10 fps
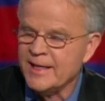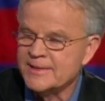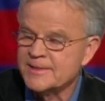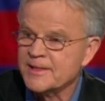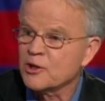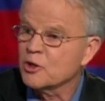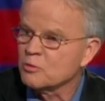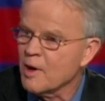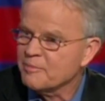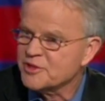is
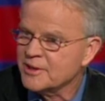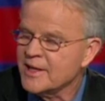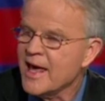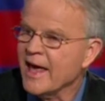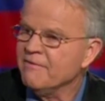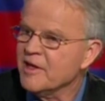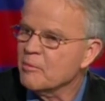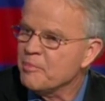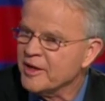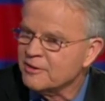corruption and
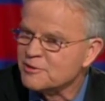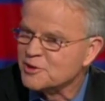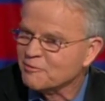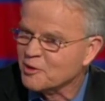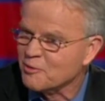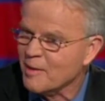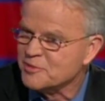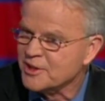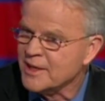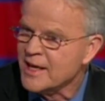the appearance of
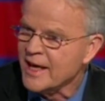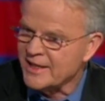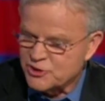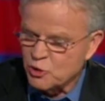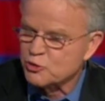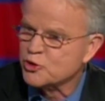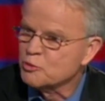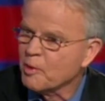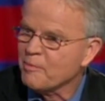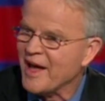corruption. And so
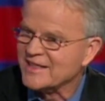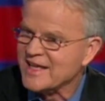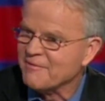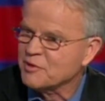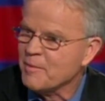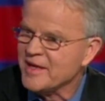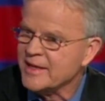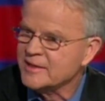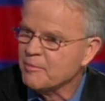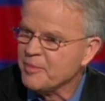super PACs have to
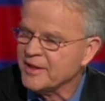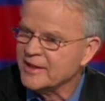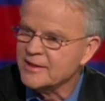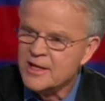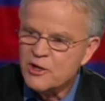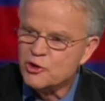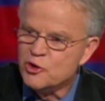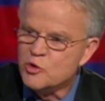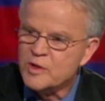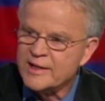be independent.
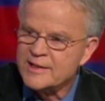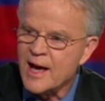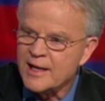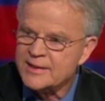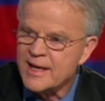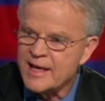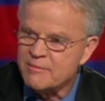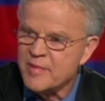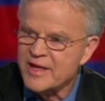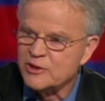You cannot
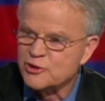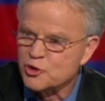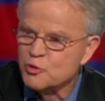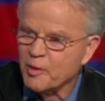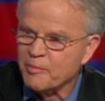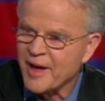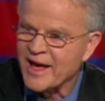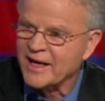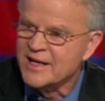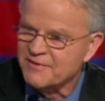name me a super
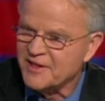PAC